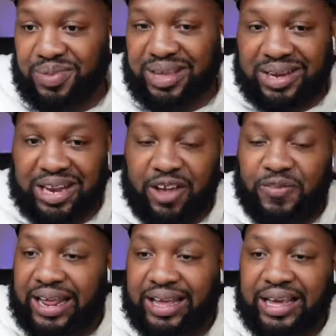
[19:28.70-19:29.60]
They
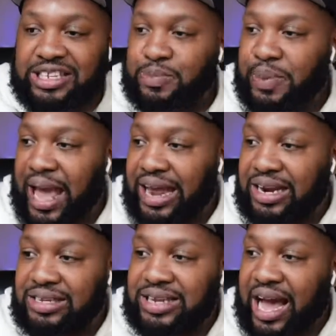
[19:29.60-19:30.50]
fight against bad
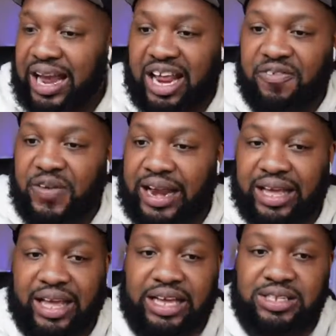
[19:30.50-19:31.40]
design. They fight
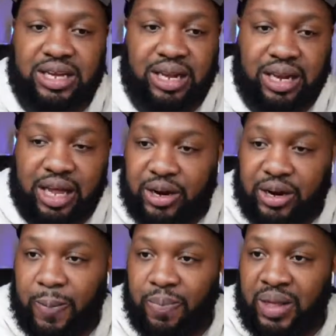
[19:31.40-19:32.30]
against clutter.